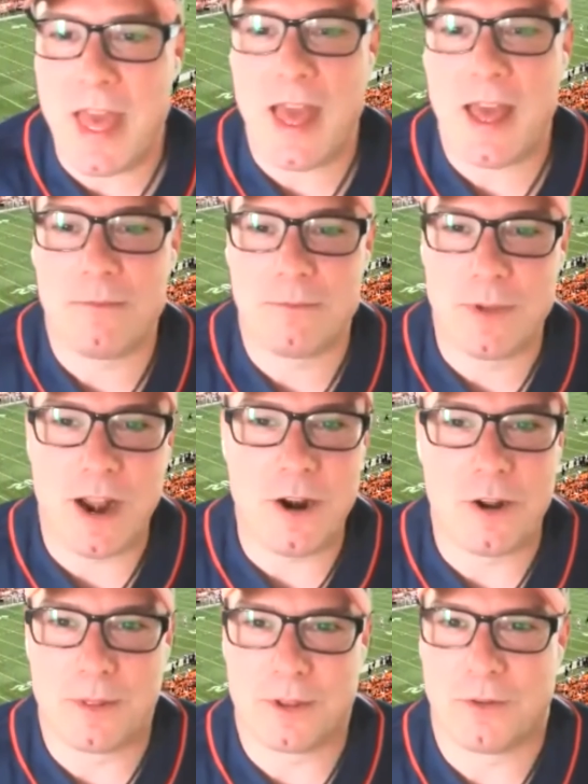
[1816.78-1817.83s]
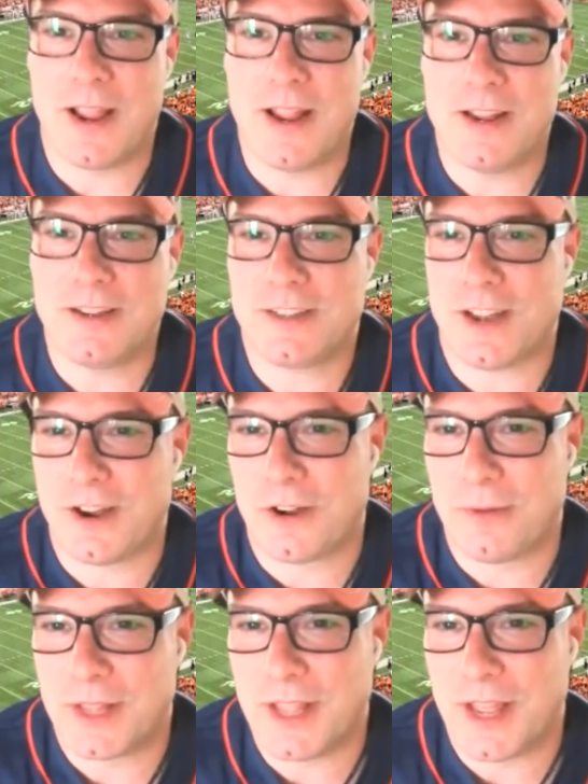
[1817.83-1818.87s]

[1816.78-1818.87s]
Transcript: that, but I don't know the greatest. I don't know about that.